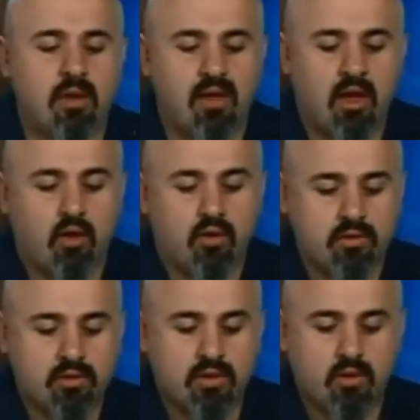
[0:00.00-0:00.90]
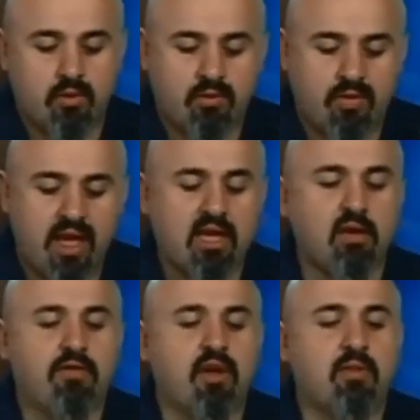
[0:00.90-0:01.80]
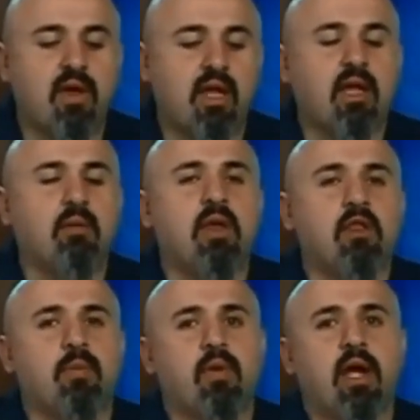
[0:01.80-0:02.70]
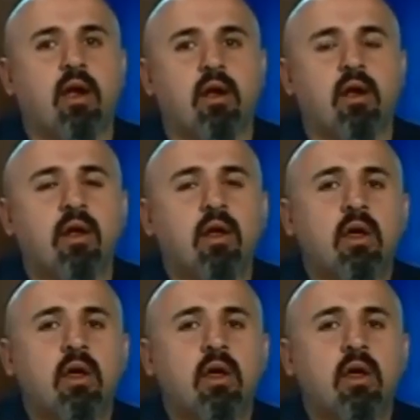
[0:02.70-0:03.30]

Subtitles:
Okay, Manu, thank you for admitting it means prayer.